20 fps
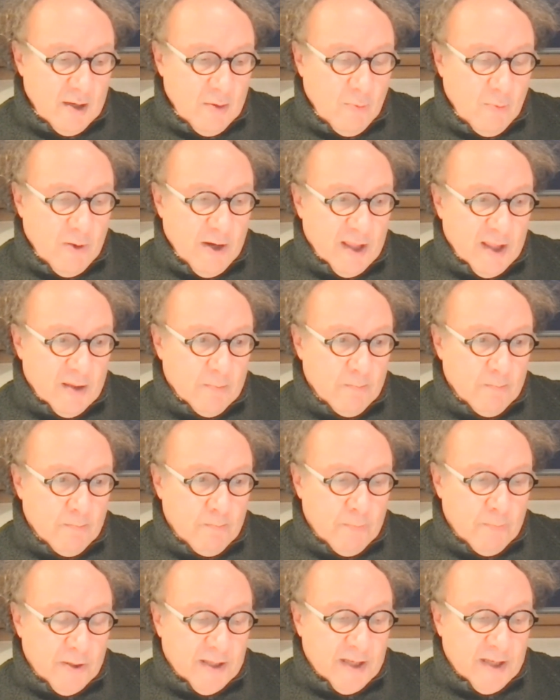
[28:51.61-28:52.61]
with
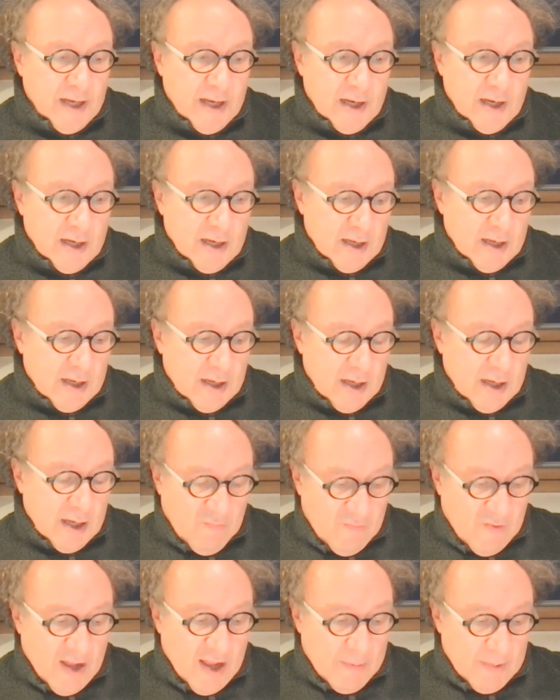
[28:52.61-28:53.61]
particular
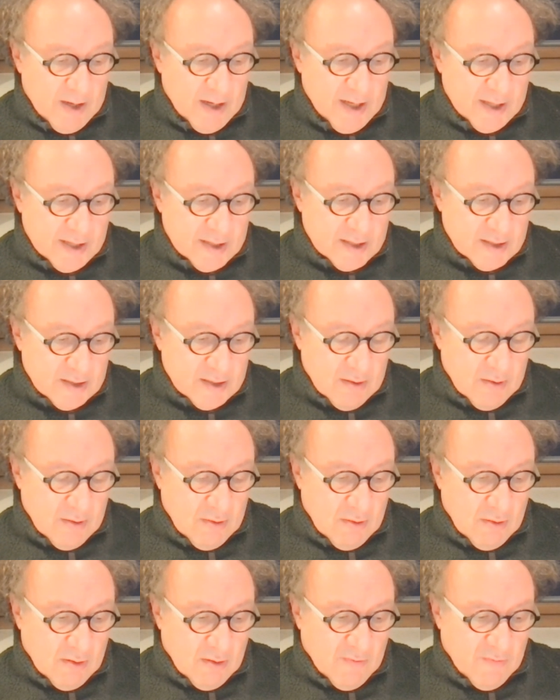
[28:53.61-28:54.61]
families
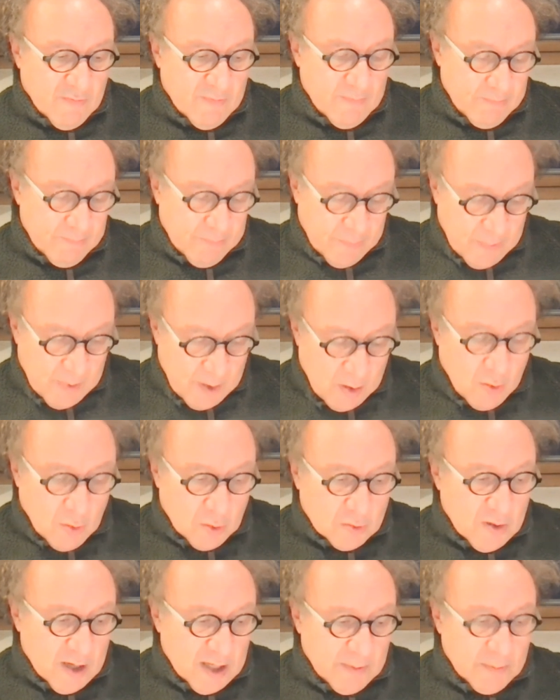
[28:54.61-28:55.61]
of
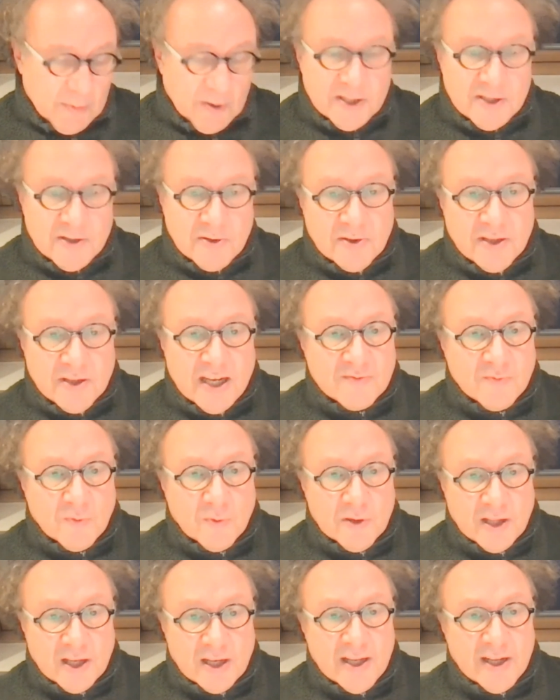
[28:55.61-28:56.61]
autoantibodies you can test for
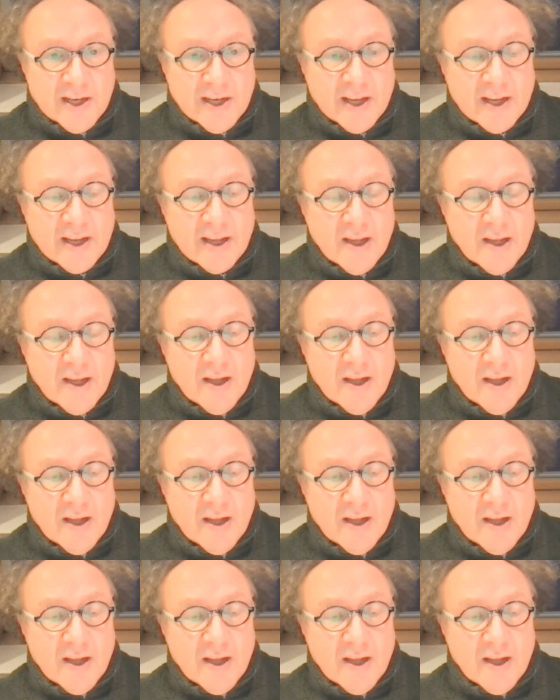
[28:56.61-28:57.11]
in the clinic.